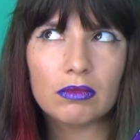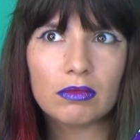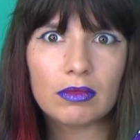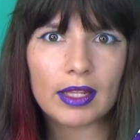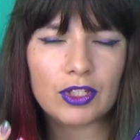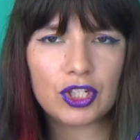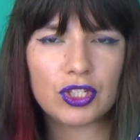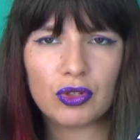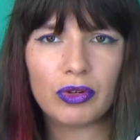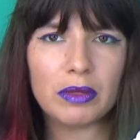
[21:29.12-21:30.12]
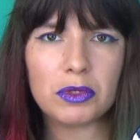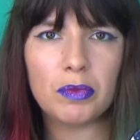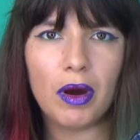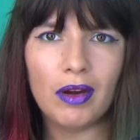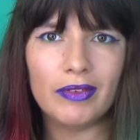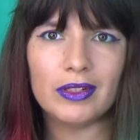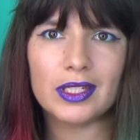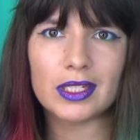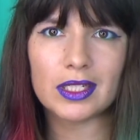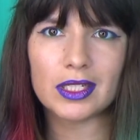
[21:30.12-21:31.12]
That just screams Marvel,
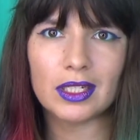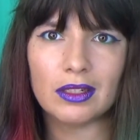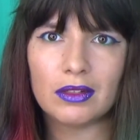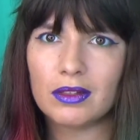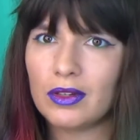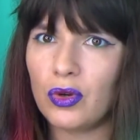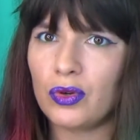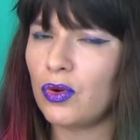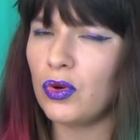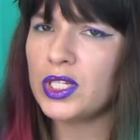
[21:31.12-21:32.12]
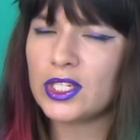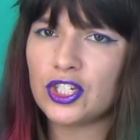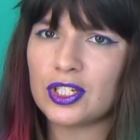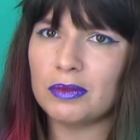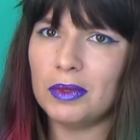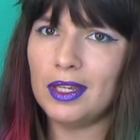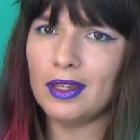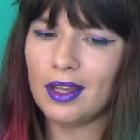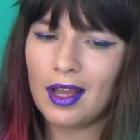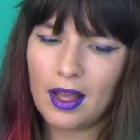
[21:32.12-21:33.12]
doesn't it? Or is it just
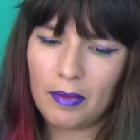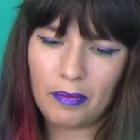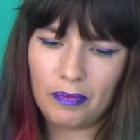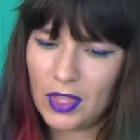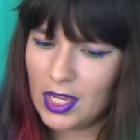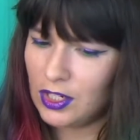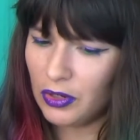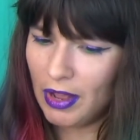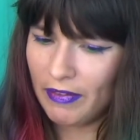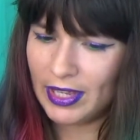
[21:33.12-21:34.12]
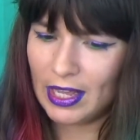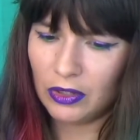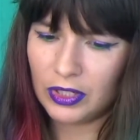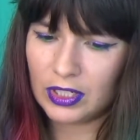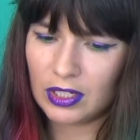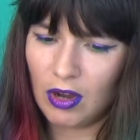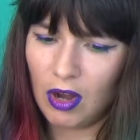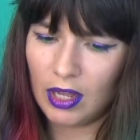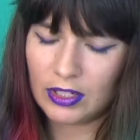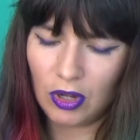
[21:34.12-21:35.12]
me? They don't have a yellow in it
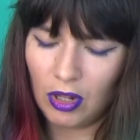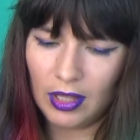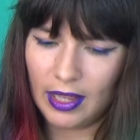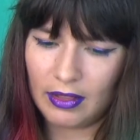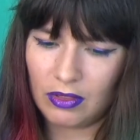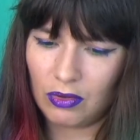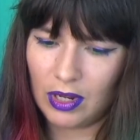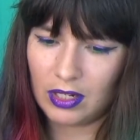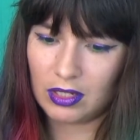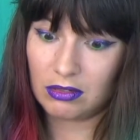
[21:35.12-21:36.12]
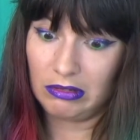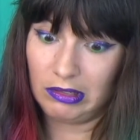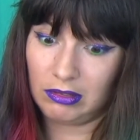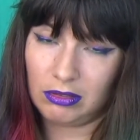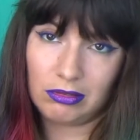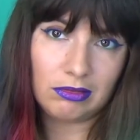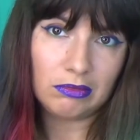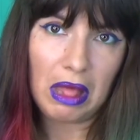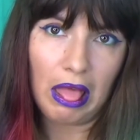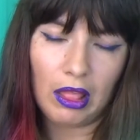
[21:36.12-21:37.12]
at all, and the red is,
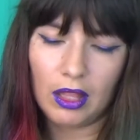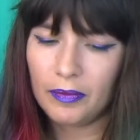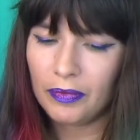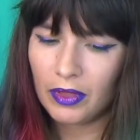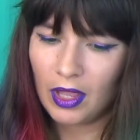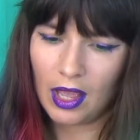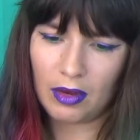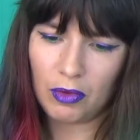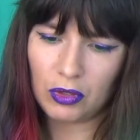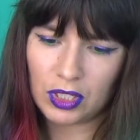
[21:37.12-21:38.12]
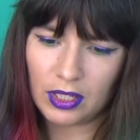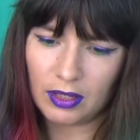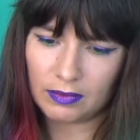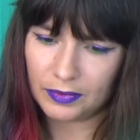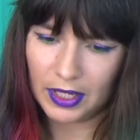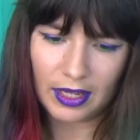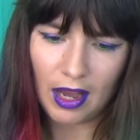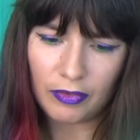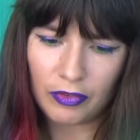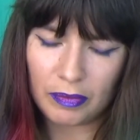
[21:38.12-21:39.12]
yeah. And mostly, like,
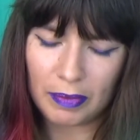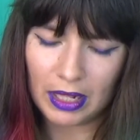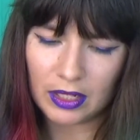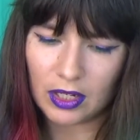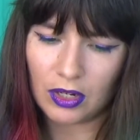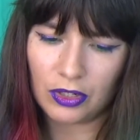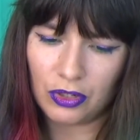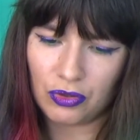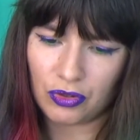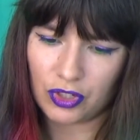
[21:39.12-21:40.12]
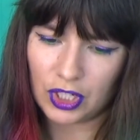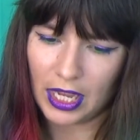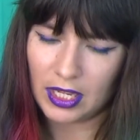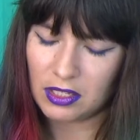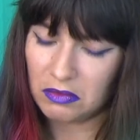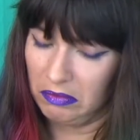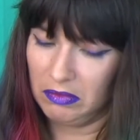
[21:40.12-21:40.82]
half of the palette are neutral shades.